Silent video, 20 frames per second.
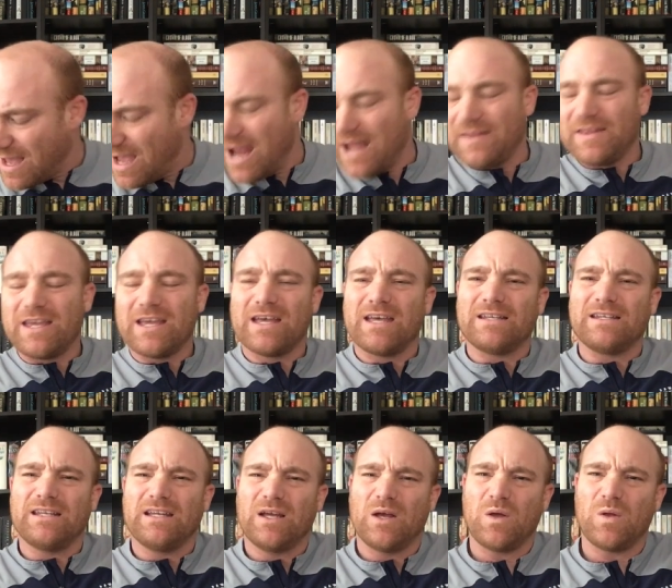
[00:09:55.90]
And
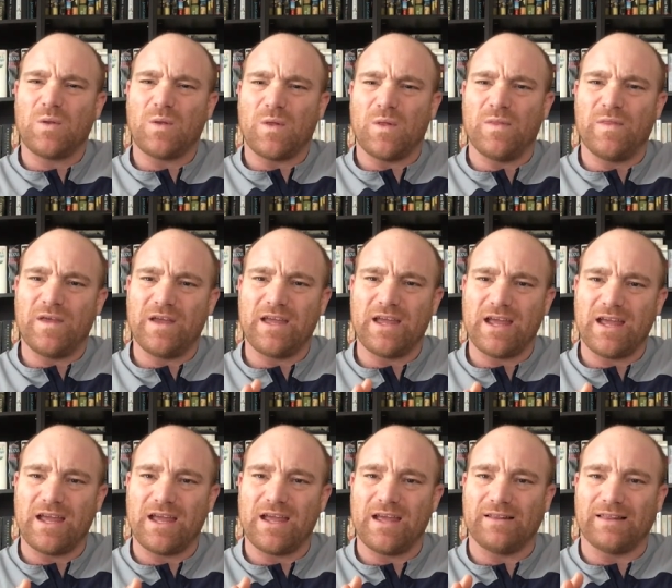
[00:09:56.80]
then
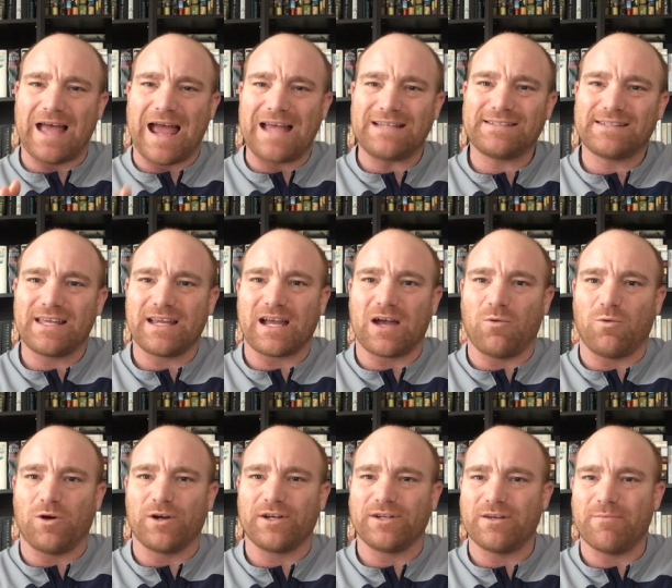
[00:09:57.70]
the last thing I
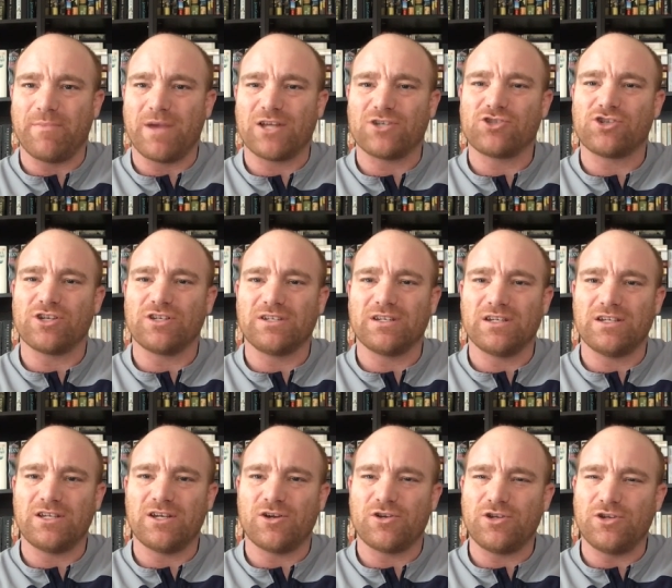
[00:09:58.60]
wanted to mention,
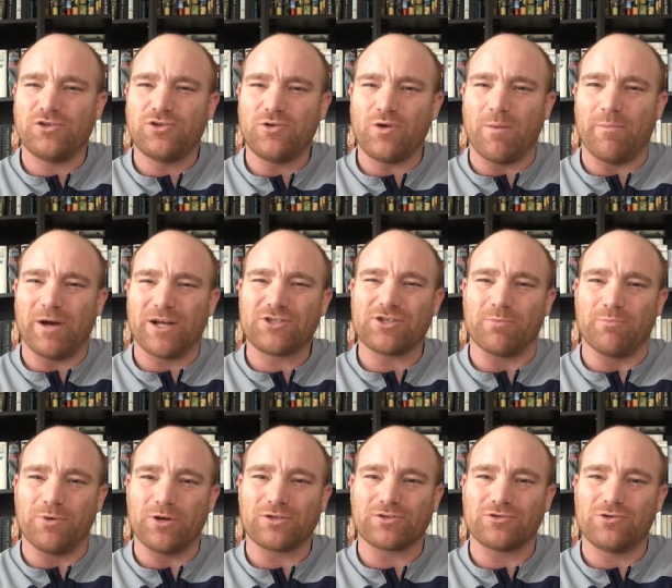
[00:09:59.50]
you know, you do a bunch of
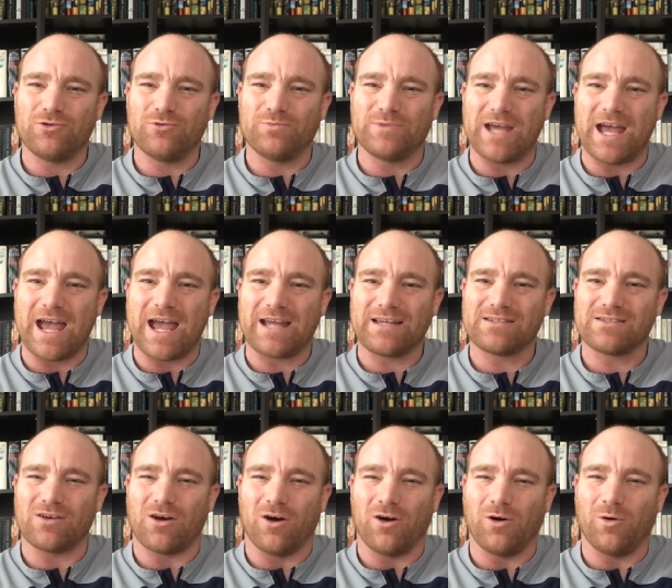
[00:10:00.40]
booktube tags
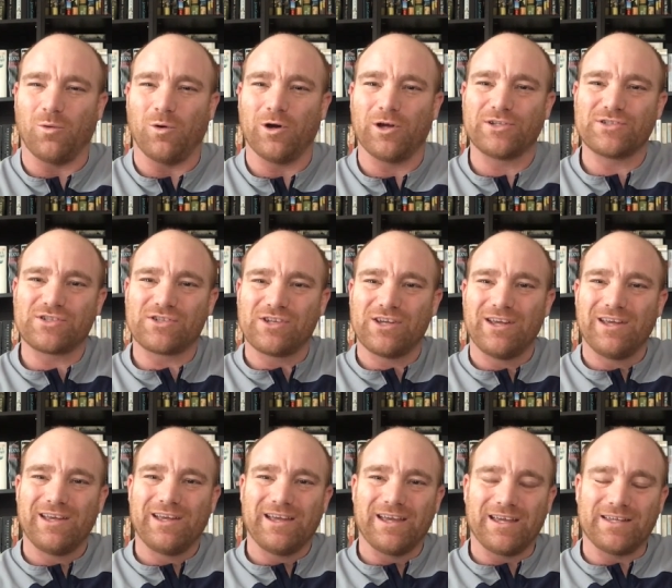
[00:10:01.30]
all at once.
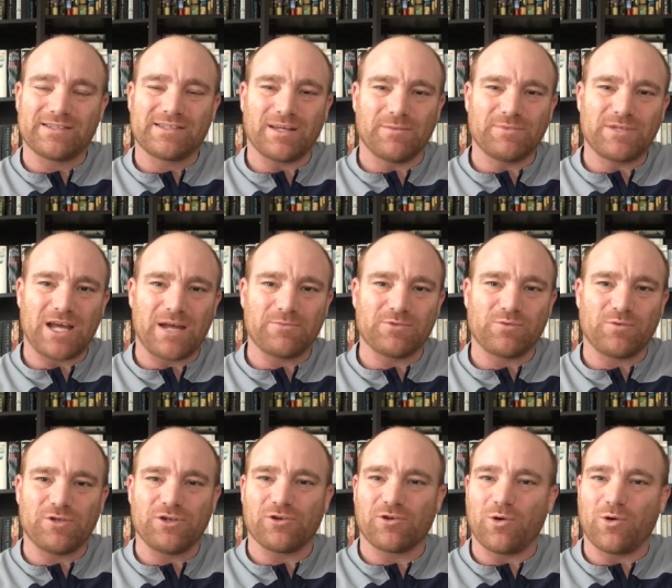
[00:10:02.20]
And sometimes when you're